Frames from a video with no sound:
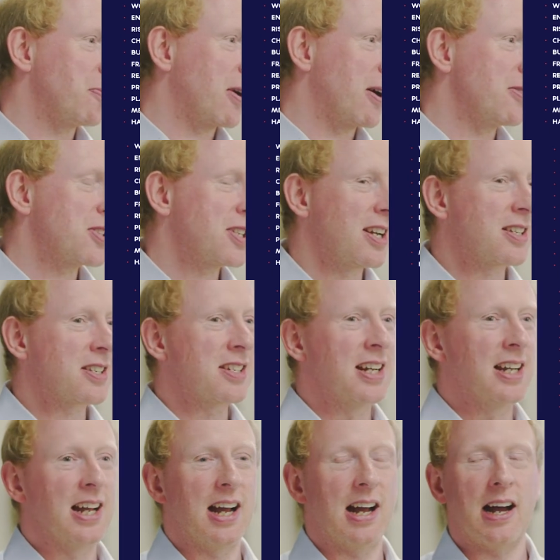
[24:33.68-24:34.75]
process
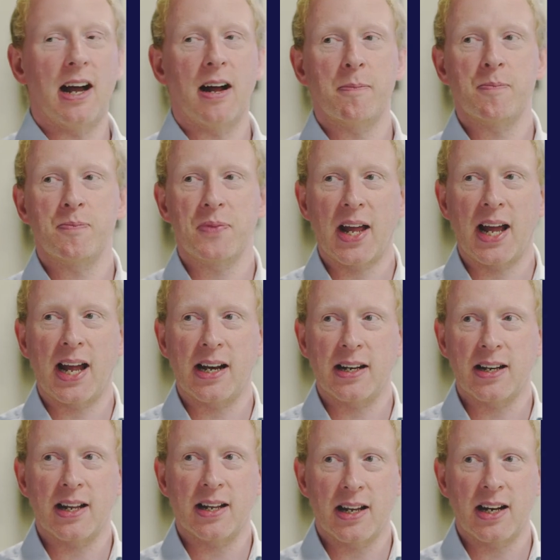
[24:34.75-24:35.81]
And
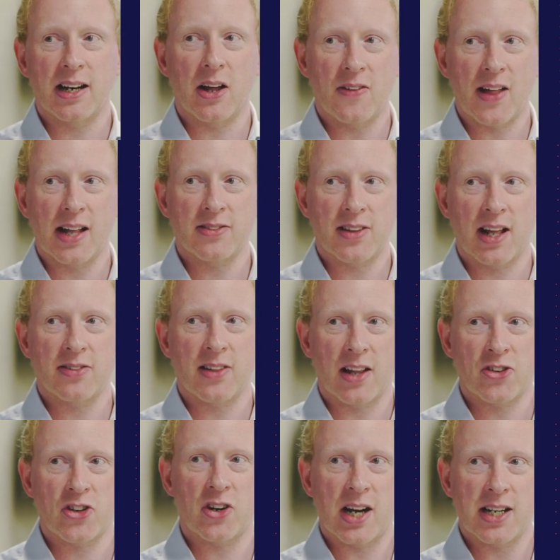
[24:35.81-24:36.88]

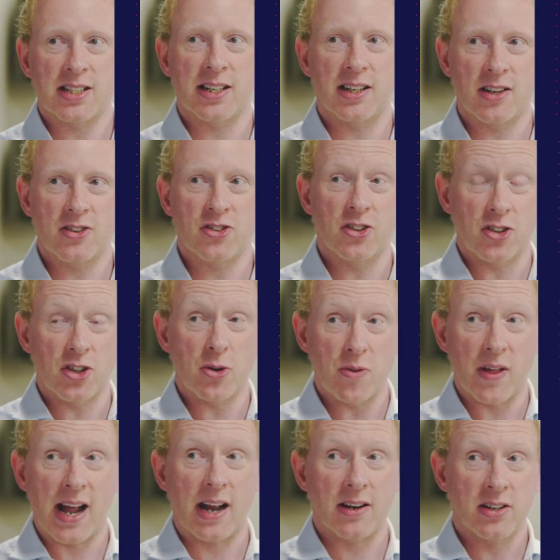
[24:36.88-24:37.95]
that's an idea to do
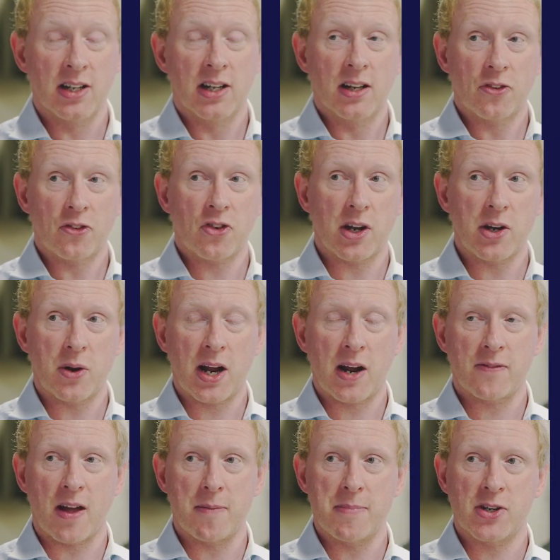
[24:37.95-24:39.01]
that, so you
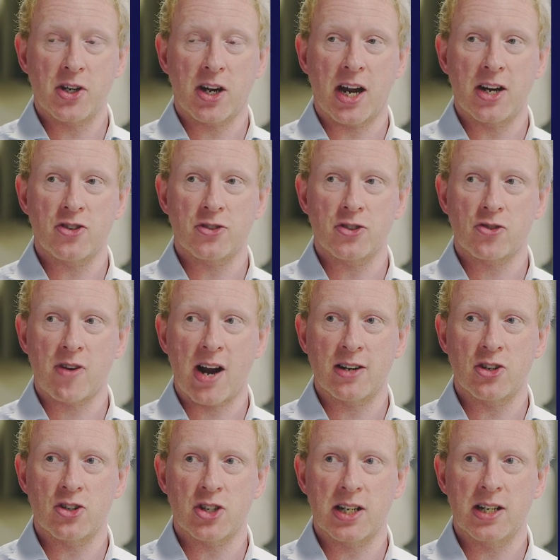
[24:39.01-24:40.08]
have that mitigation
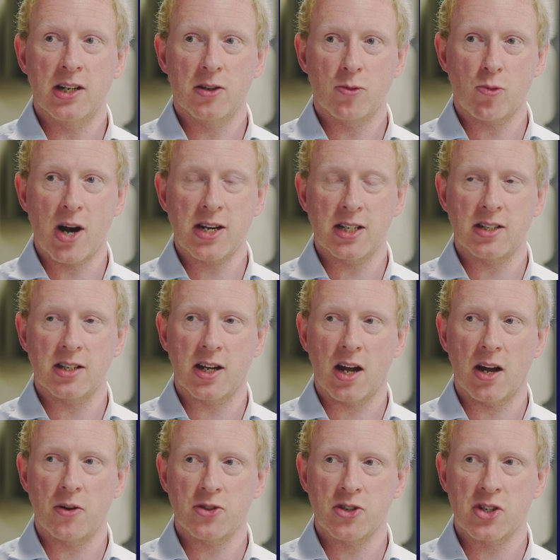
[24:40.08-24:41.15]
strategy ready to
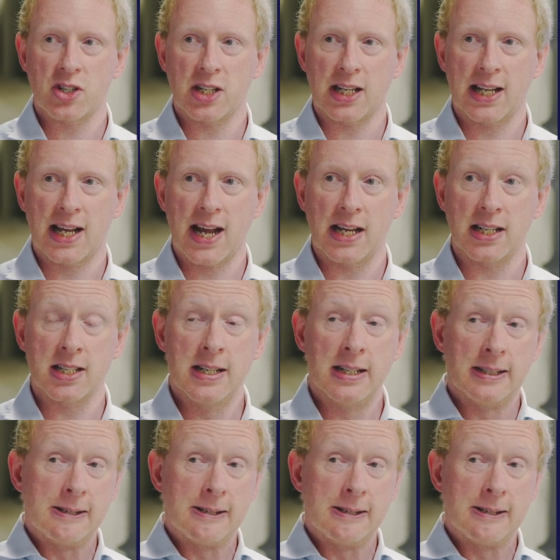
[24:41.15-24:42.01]
go just in case.